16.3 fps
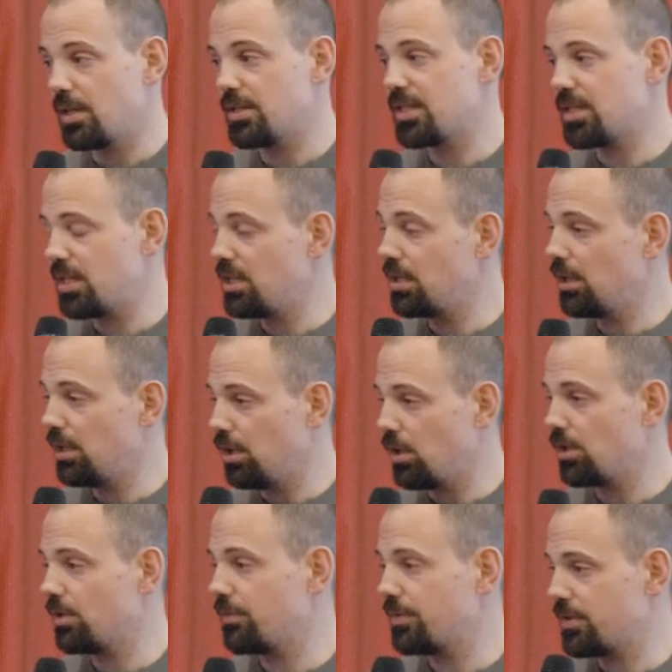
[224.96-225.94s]
seeing a
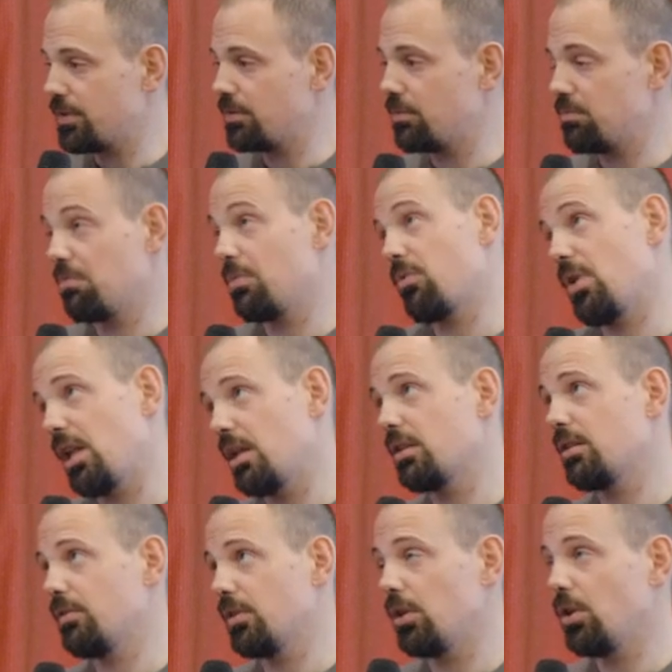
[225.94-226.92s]
lot of
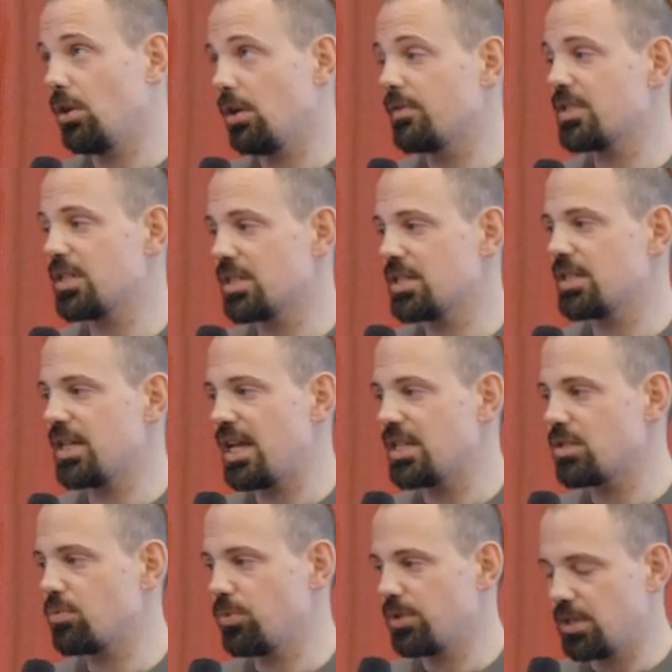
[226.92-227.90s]

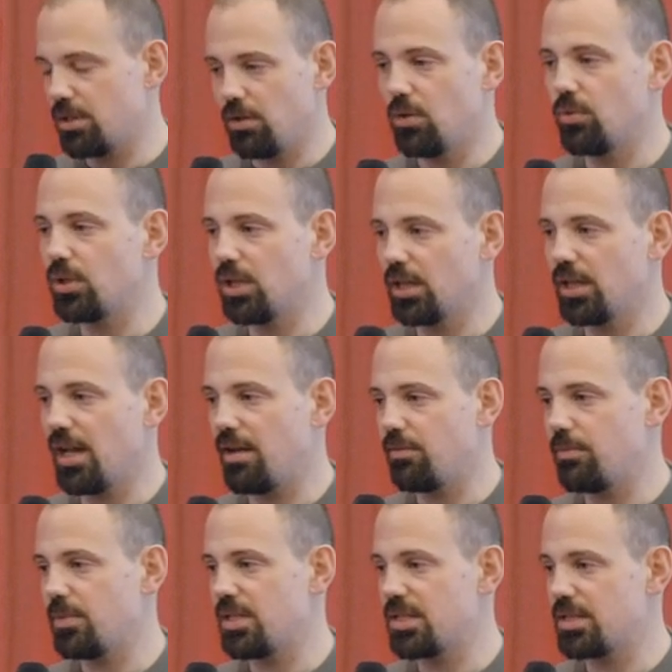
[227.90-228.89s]
success with the local
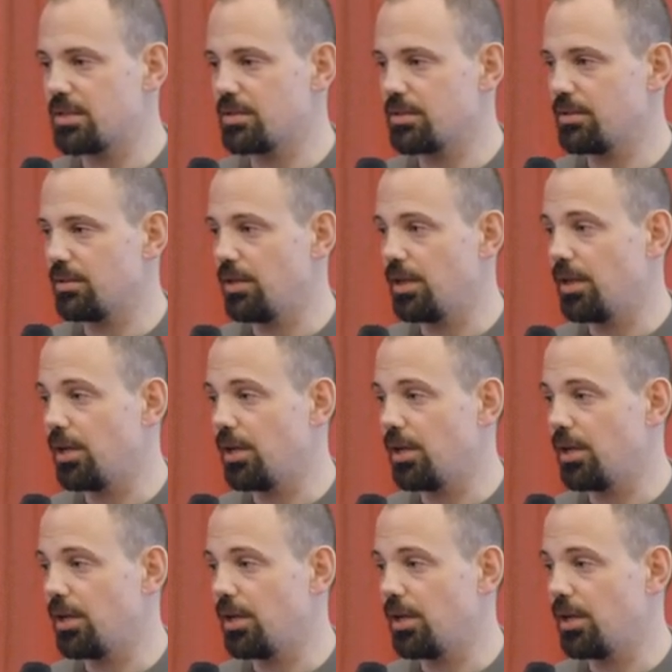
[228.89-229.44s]
governments